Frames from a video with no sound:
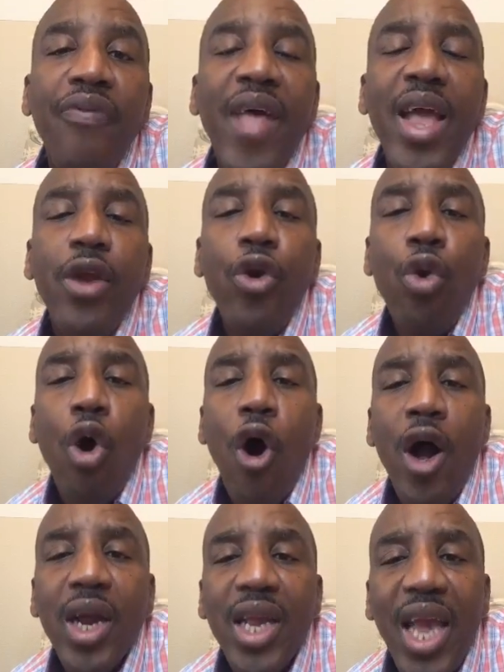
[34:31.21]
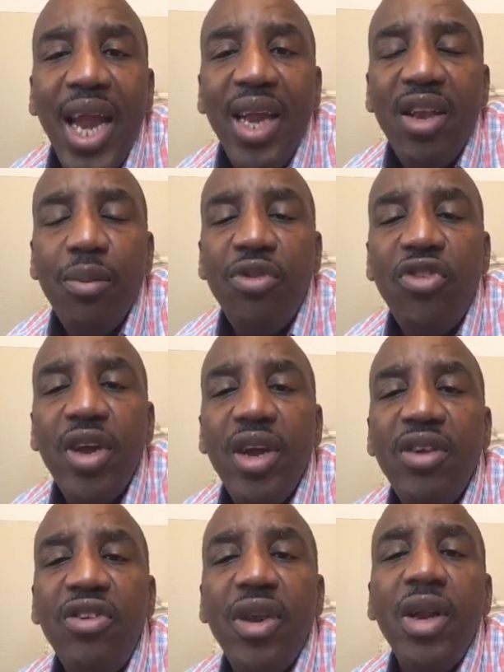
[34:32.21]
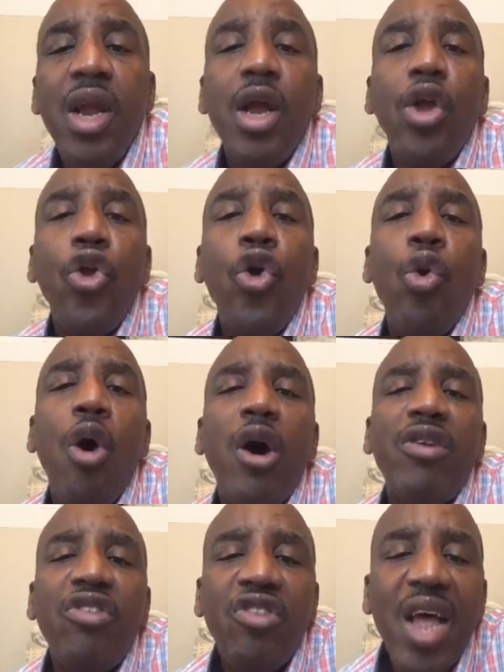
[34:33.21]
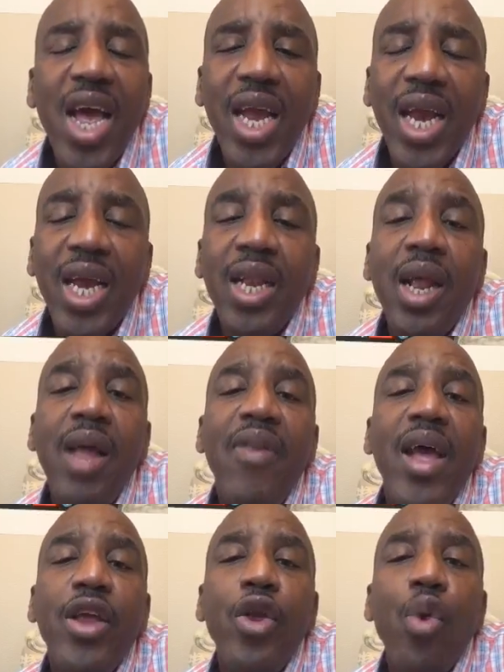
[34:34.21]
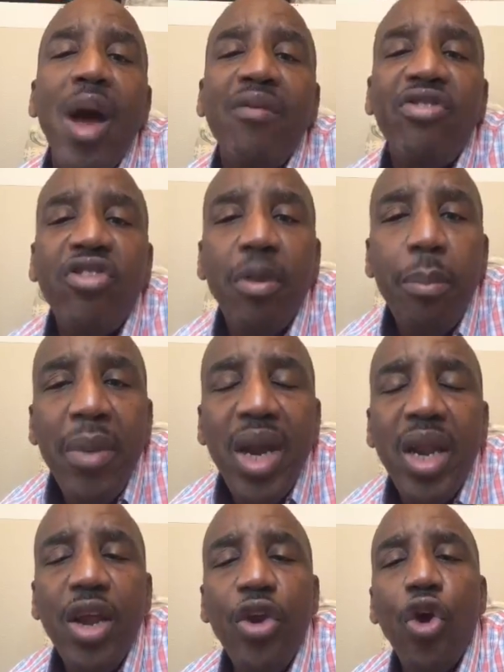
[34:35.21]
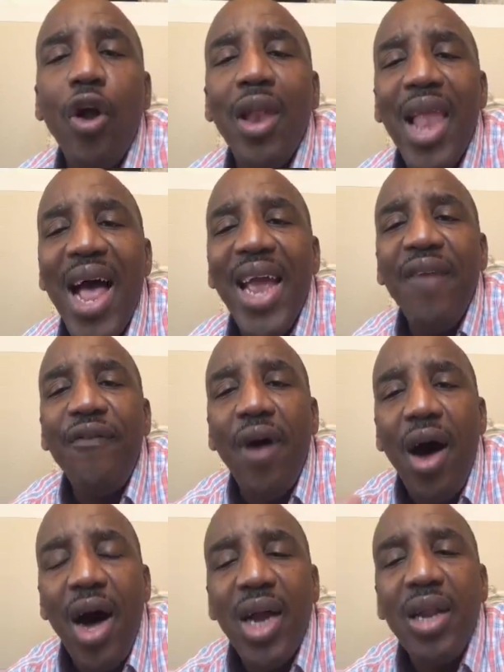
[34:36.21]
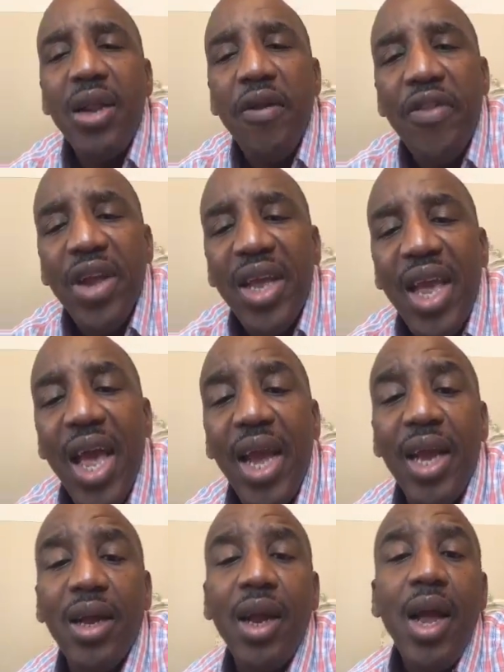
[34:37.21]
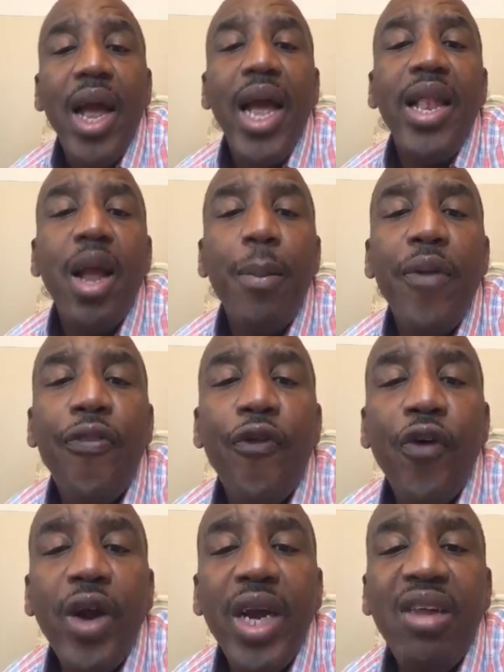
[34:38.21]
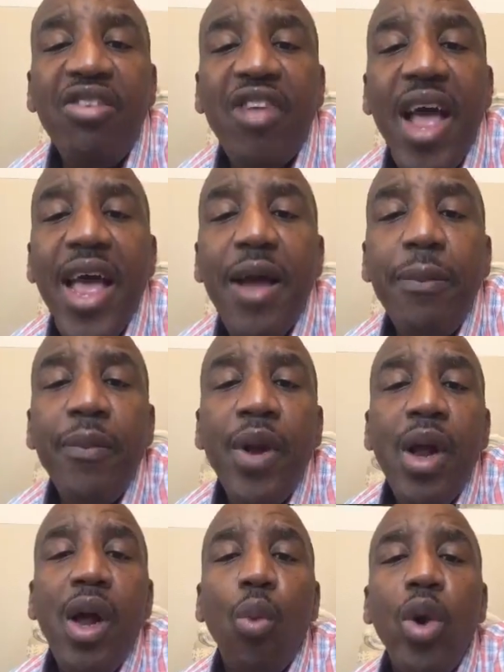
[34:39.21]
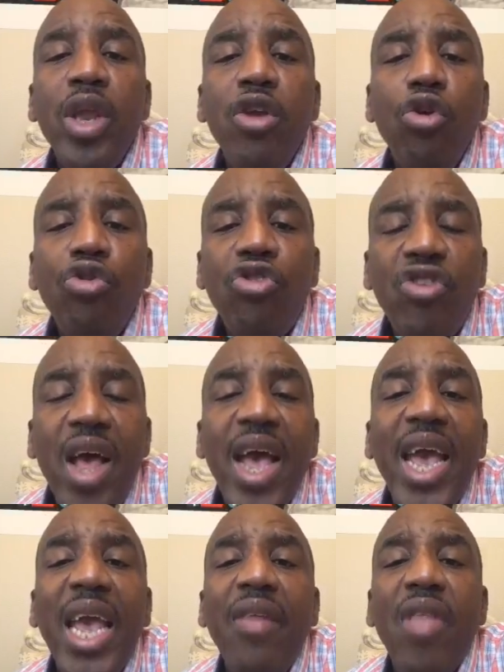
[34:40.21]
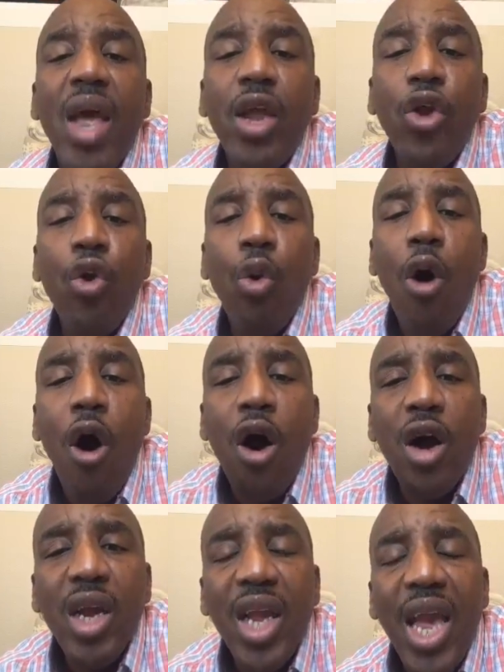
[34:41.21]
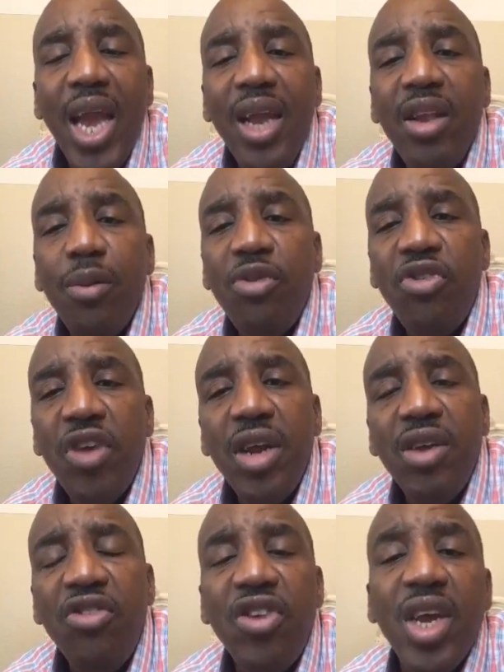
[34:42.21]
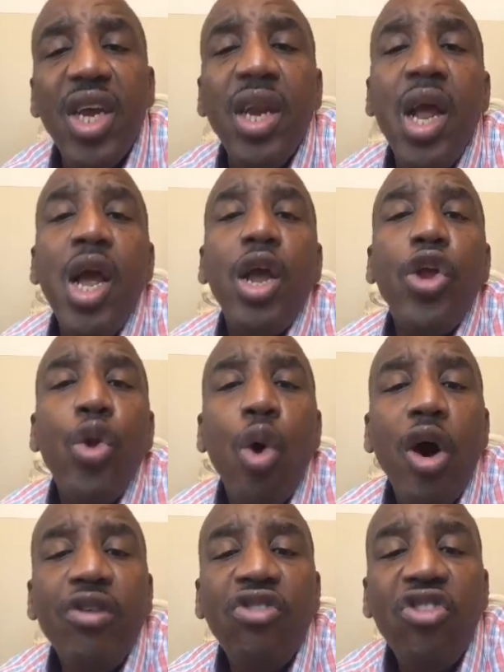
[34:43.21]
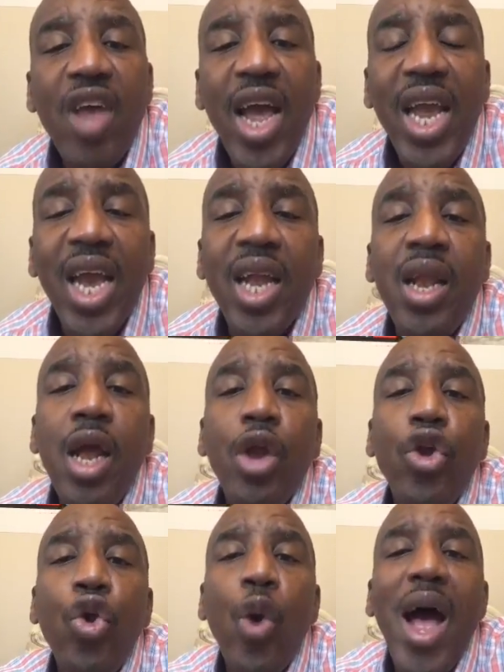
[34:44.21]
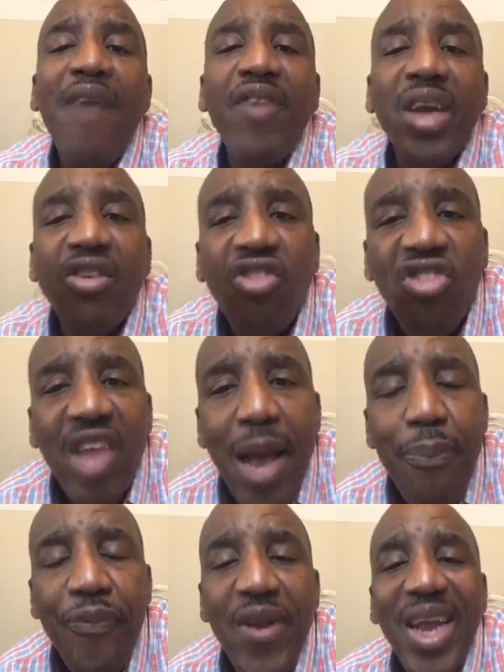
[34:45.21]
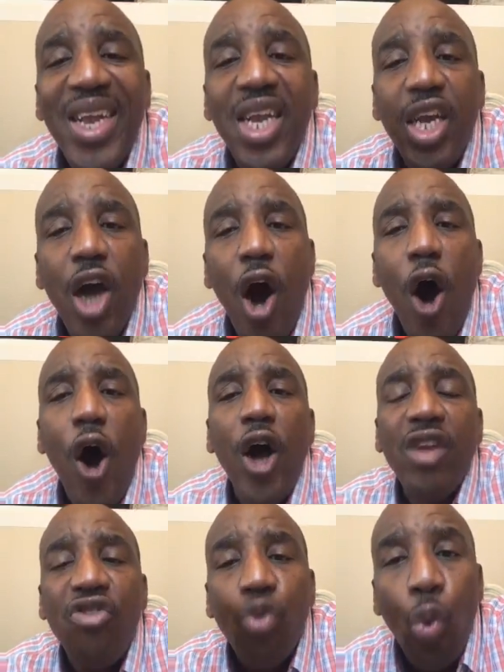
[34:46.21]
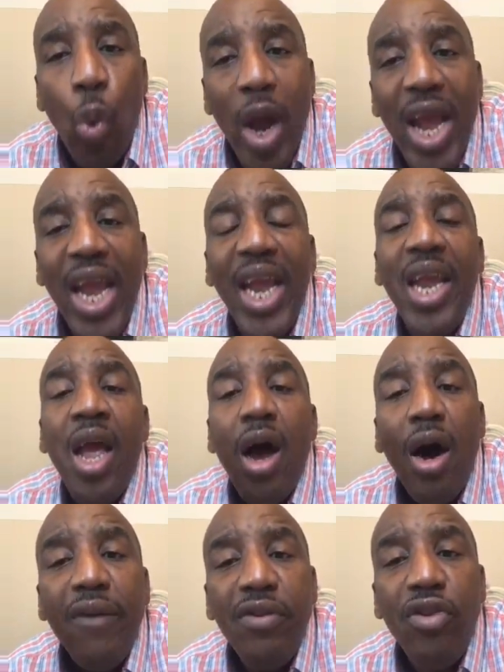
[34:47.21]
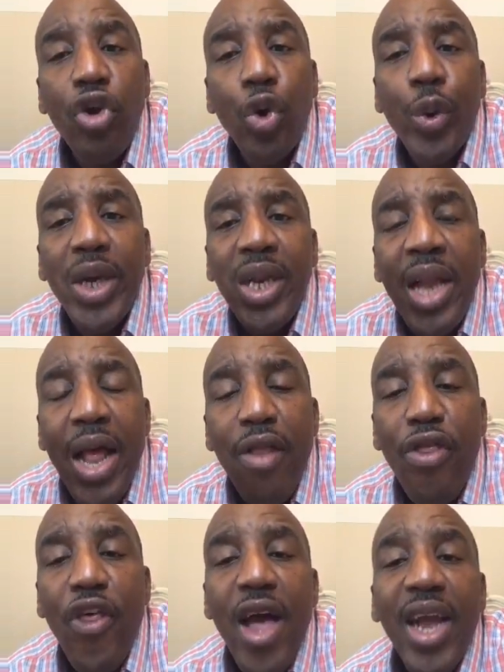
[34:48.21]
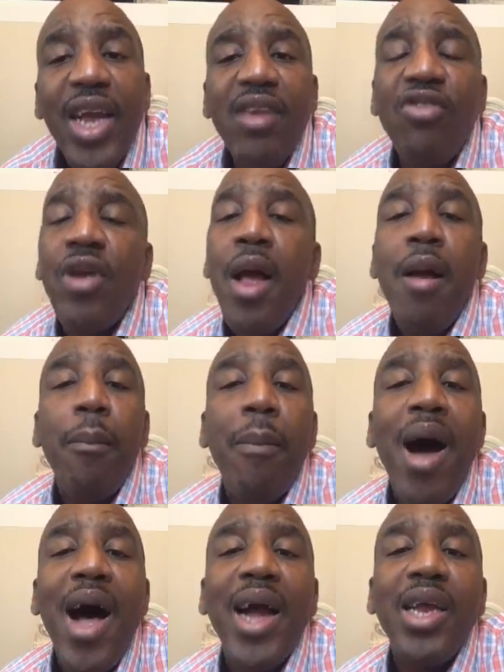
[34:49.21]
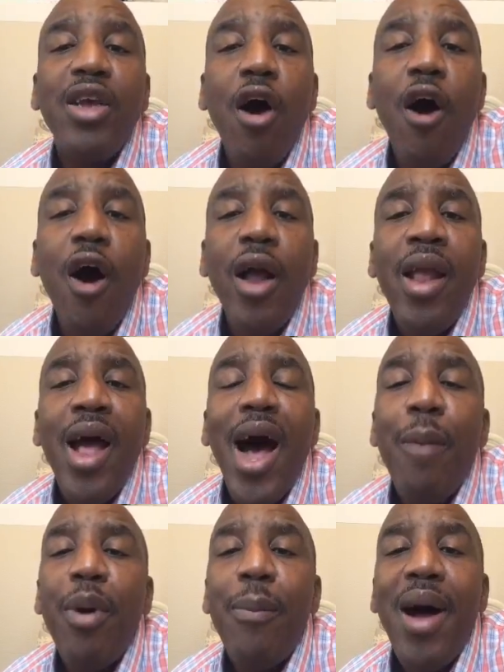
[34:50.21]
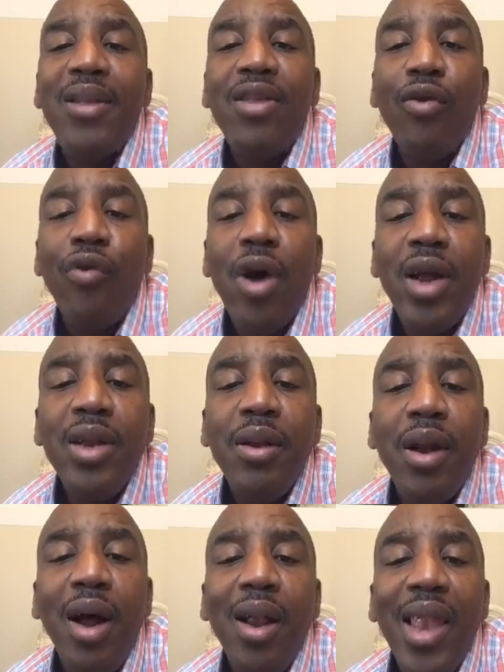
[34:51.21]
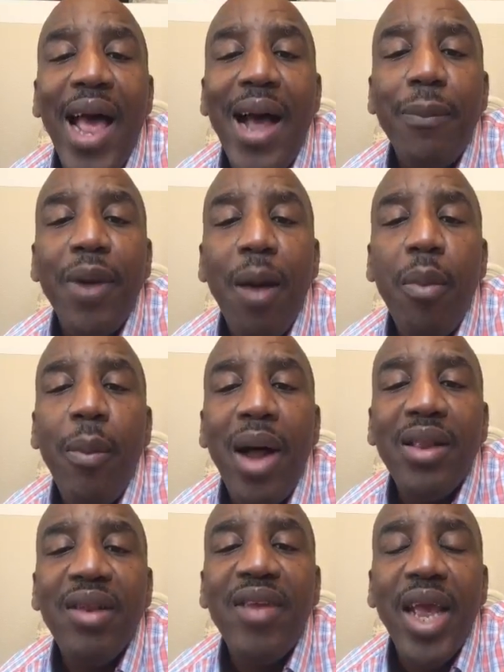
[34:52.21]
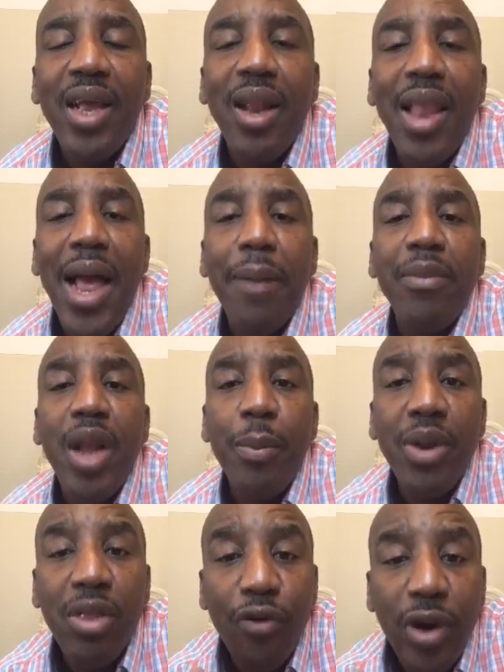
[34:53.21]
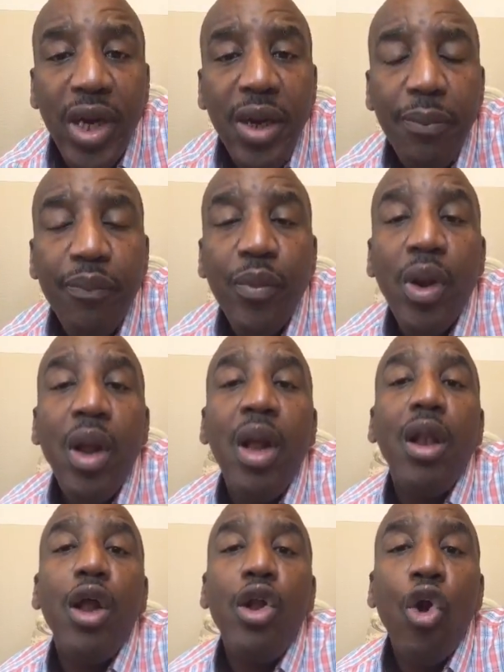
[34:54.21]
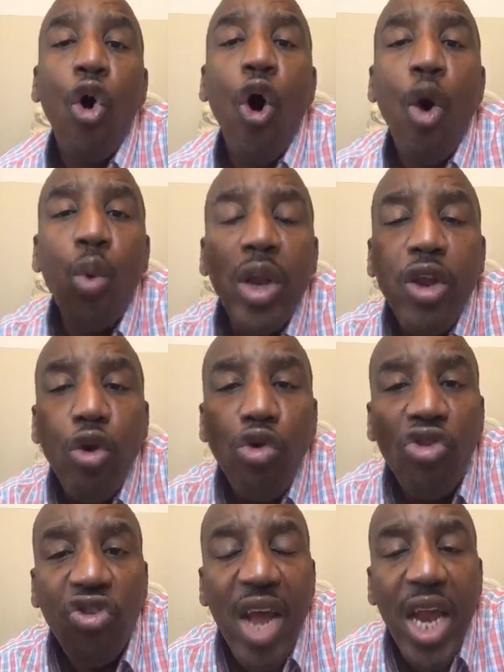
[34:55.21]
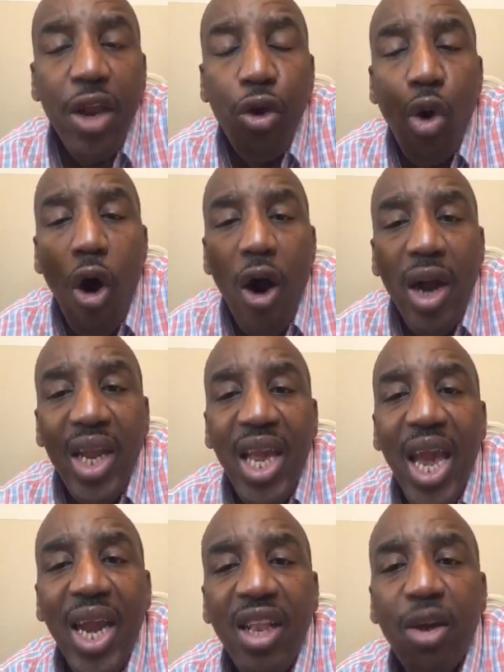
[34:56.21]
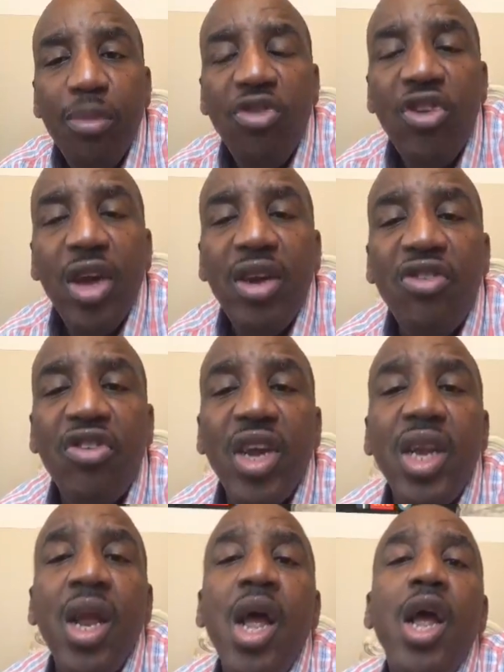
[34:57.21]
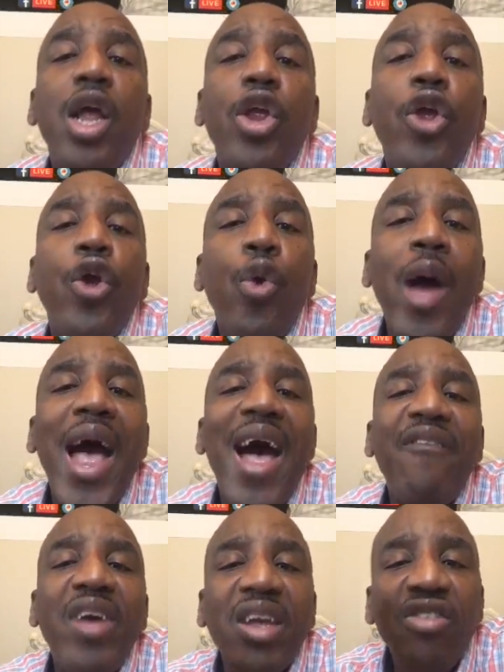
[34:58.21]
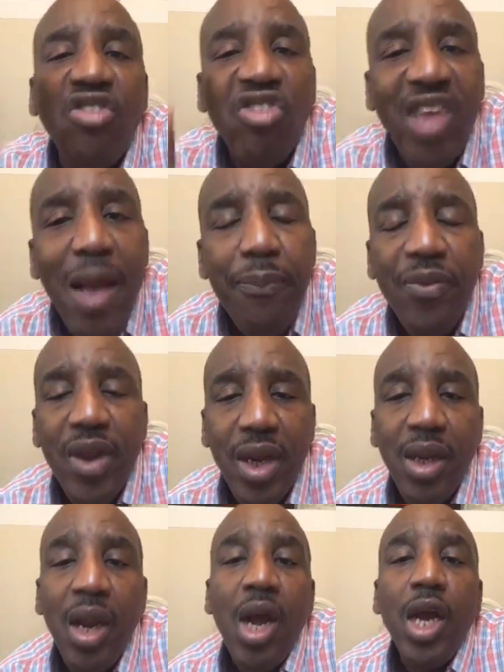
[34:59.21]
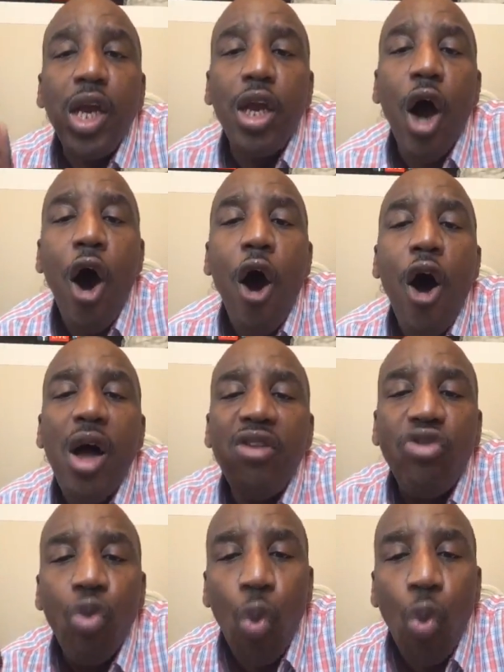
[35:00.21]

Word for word: that you are a kingdom citizen, you are saying that you have submitted your life under the king. And number three, Sam, when you say that you are a kingdom citizen, you are saying you have accepted God's way of doing things. My God, I'm about to run a lap. I'm about to take a lap. Number three, Lenore, when you say you are a kingdom citizen, you have accepted God's